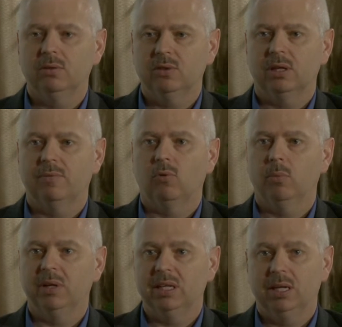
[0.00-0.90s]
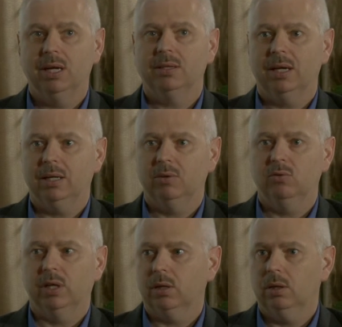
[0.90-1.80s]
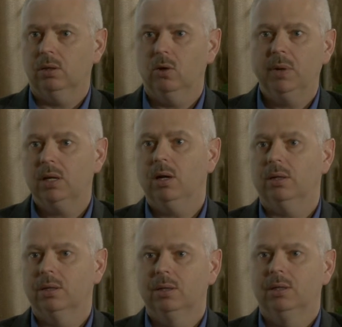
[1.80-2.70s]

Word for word: set it up for him and he got that, he was like, oh my God.